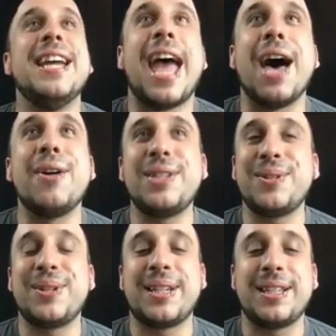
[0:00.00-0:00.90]
how did
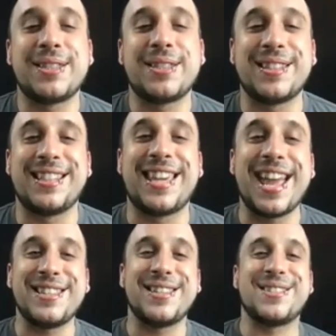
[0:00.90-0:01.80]
you
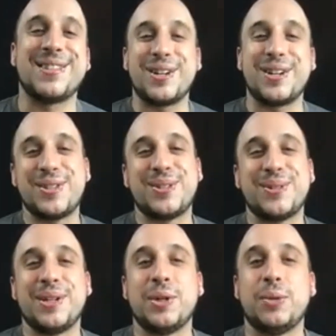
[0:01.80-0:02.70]
get into starting a
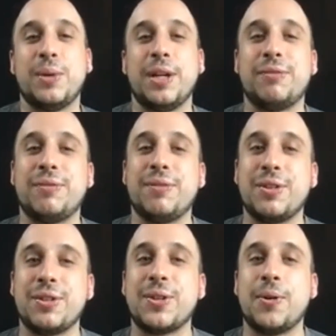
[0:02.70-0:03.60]
studio with
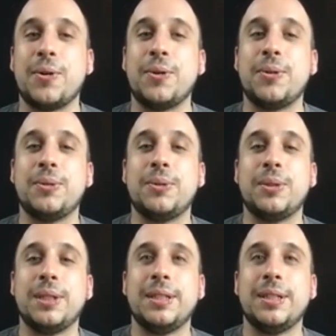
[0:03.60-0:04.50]
so
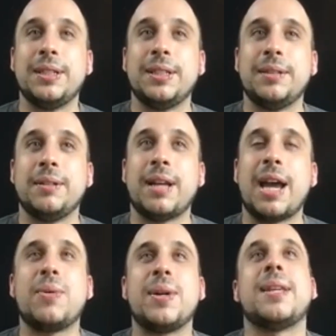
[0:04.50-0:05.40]

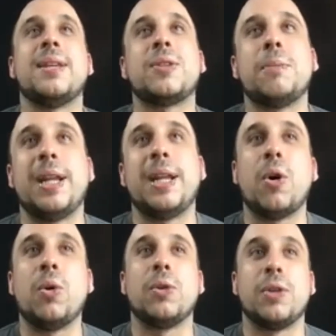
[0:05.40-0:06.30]
I don't want to say so many
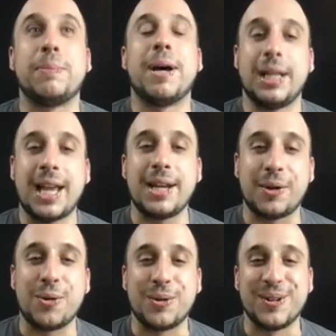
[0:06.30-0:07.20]
co-owners, but a lot of
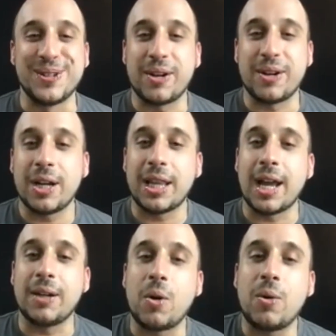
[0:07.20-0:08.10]
co-owners. There are a
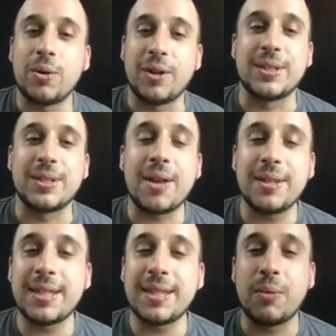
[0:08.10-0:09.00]
lot of co-owners. How does that